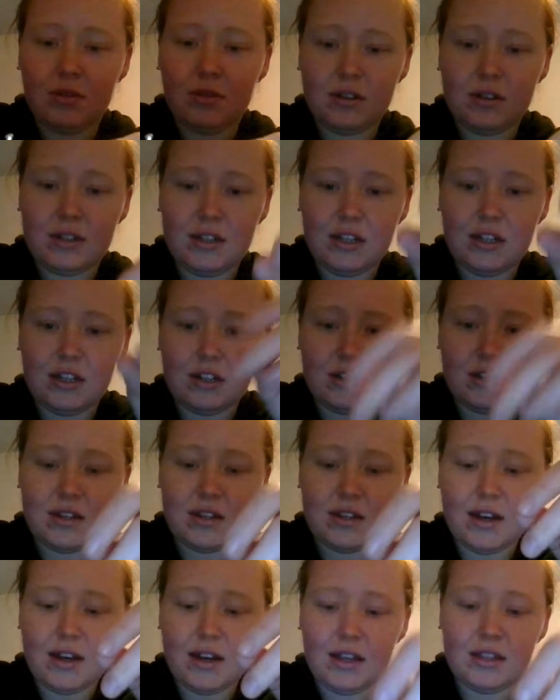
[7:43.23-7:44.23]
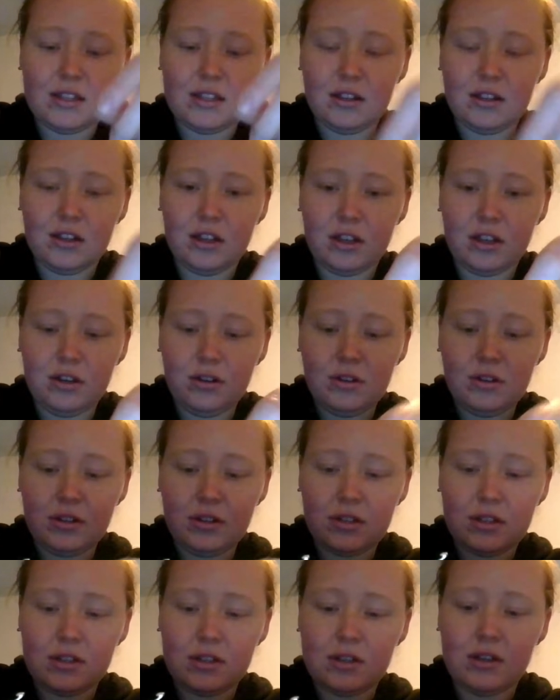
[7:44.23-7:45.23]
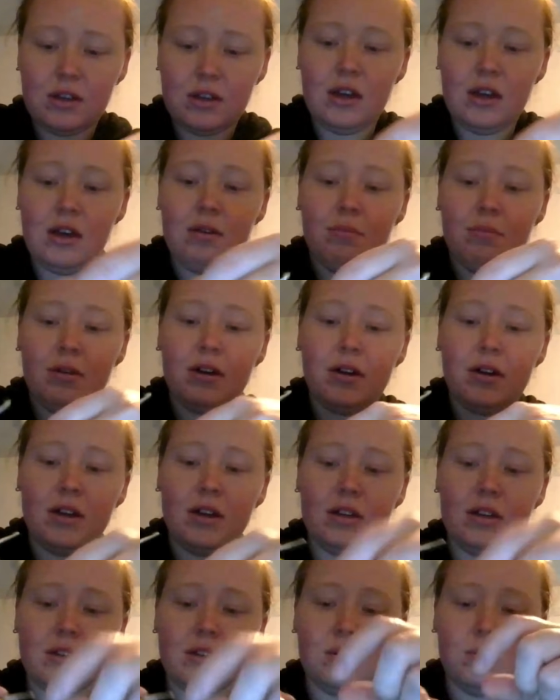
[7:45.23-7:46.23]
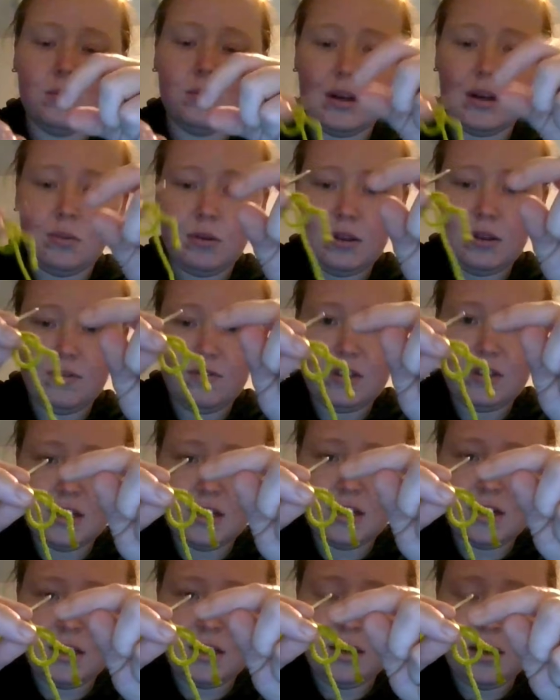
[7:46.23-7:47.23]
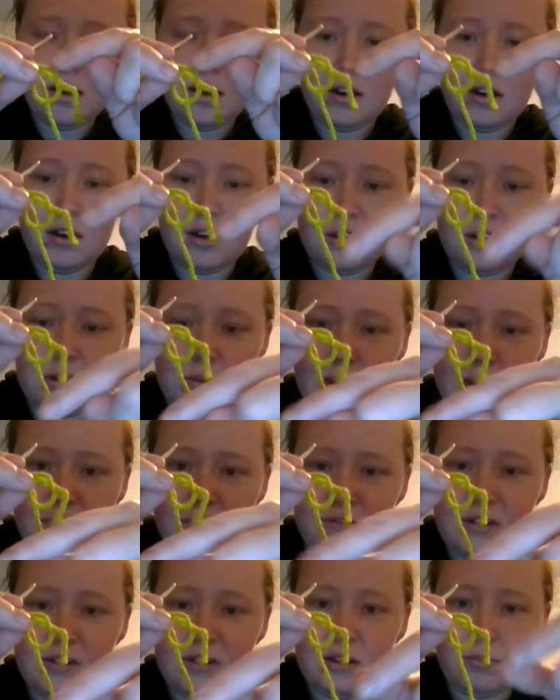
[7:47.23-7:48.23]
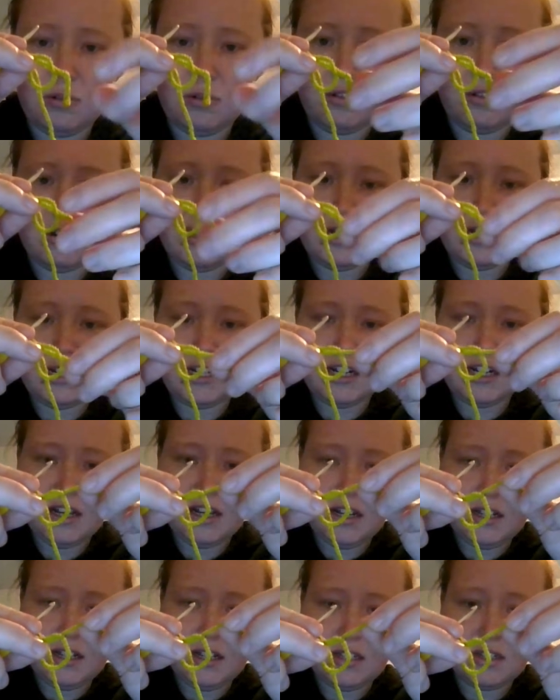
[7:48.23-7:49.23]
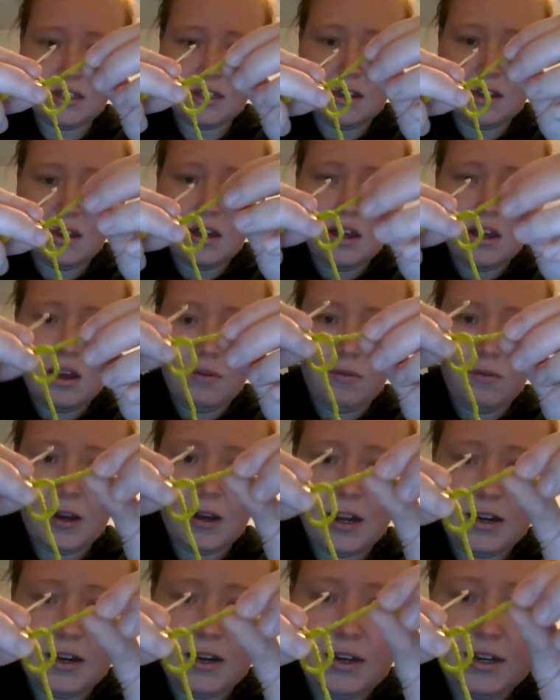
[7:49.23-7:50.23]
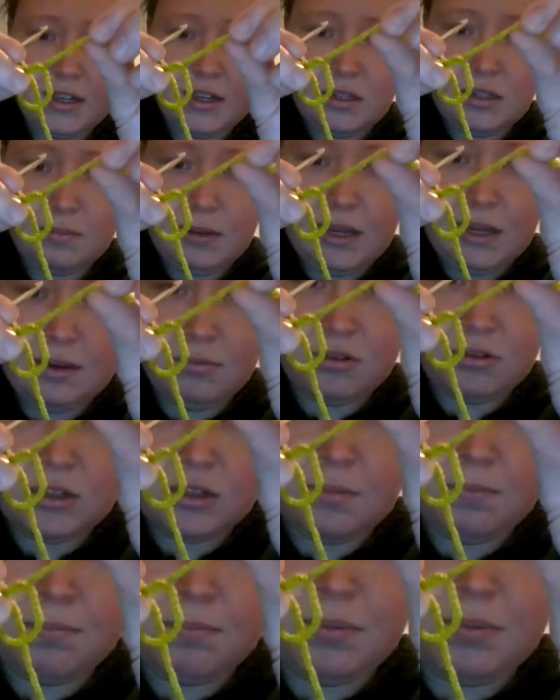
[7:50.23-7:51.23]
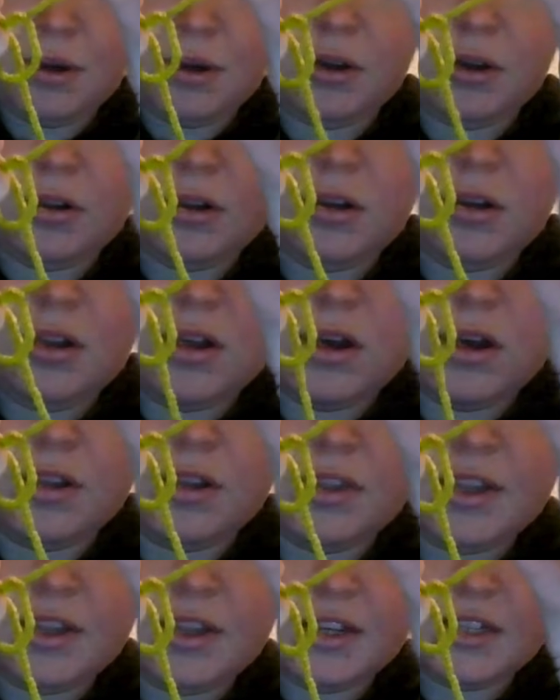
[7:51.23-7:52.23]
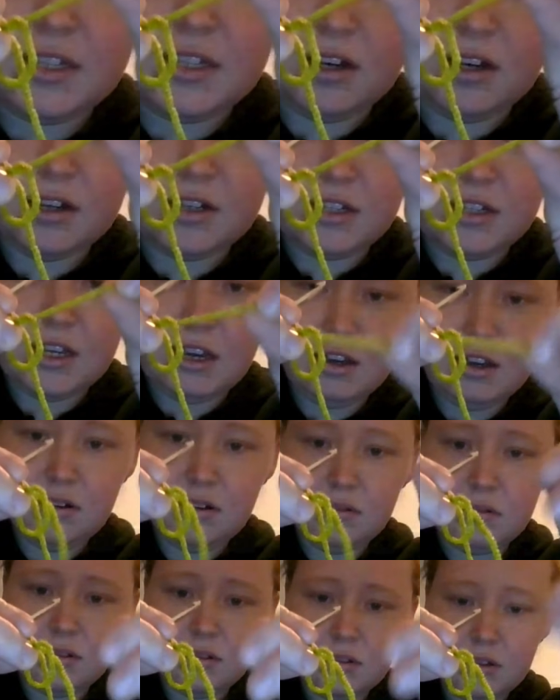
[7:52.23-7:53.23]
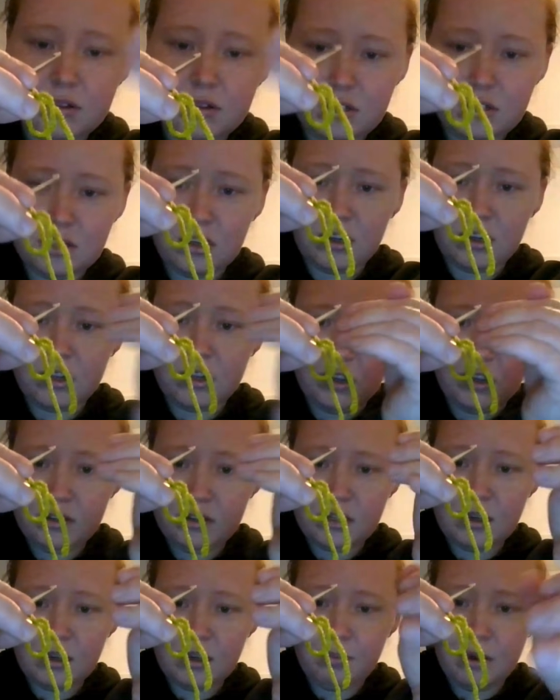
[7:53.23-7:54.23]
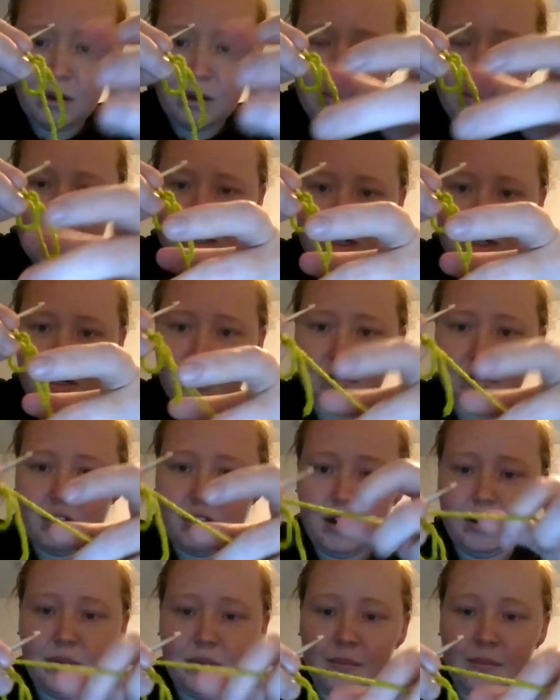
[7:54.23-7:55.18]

those stitches nice and loose, because when we've done our 12 double crochets, we're going to need to be able to pull on this yarn tail to close up our magic ring.